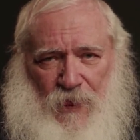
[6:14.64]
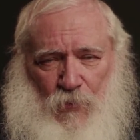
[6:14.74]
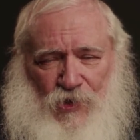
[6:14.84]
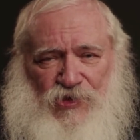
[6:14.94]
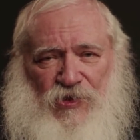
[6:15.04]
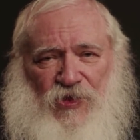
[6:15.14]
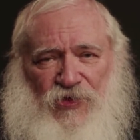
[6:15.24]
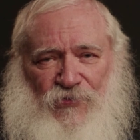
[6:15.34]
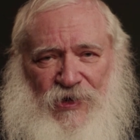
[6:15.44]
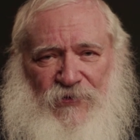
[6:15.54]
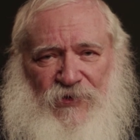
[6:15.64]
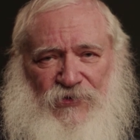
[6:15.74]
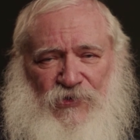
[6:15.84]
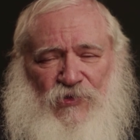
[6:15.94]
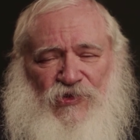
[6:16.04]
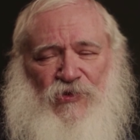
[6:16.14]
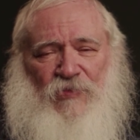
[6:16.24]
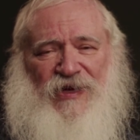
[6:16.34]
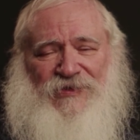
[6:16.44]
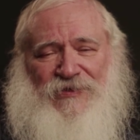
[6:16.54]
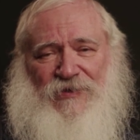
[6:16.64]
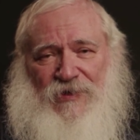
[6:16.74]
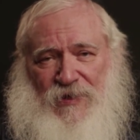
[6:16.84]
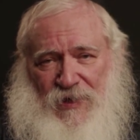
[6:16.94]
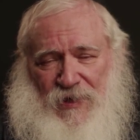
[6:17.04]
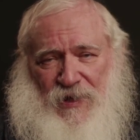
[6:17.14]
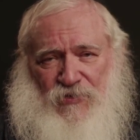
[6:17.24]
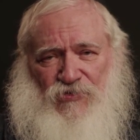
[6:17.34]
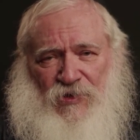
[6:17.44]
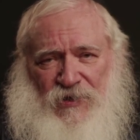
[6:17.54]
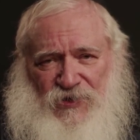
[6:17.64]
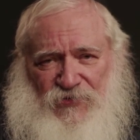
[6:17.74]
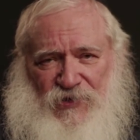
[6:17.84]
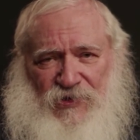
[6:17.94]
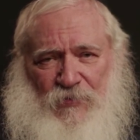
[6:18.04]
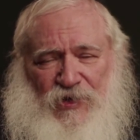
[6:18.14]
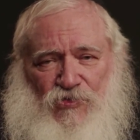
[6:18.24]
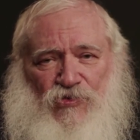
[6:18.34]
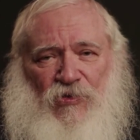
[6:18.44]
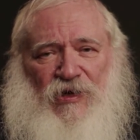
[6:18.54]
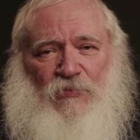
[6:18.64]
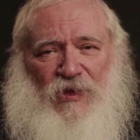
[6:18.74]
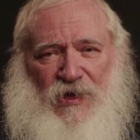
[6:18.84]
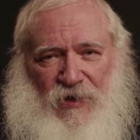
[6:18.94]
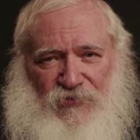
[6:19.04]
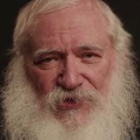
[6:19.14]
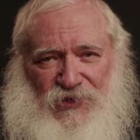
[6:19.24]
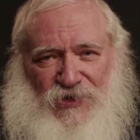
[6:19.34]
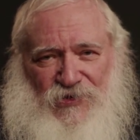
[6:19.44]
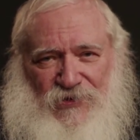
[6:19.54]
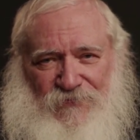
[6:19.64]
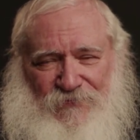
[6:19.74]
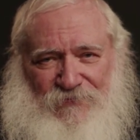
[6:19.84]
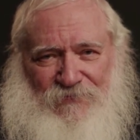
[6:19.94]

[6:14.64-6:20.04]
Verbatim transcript: which of the three suits you best, and join us for some enjoyable conversation.